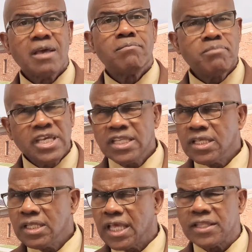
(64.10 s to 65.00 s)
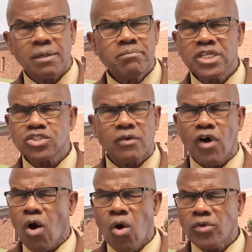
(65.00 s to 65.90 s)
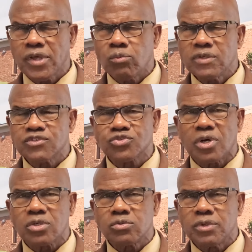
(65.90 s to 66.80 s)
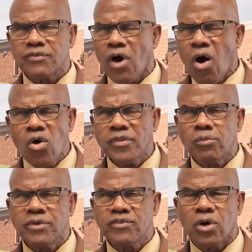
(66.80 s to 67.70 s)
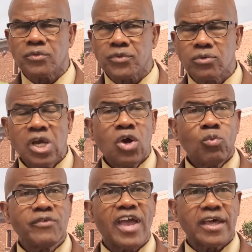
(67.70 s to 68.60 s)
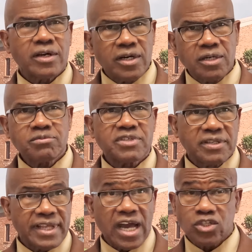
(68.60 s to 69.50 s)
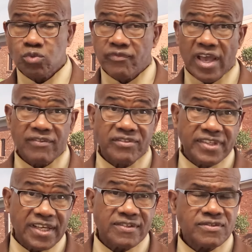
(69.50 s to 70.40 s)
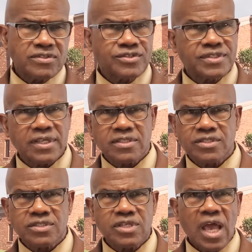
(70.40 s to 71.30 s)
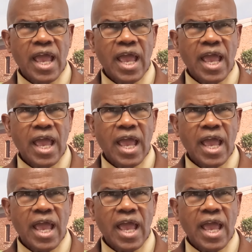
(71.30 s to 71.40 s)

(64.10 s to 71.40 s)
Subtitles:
Meaning, in the midst of all that we've struggled with, all that we've gone through, we've had ups and downs, we've had deaths and sicknesses,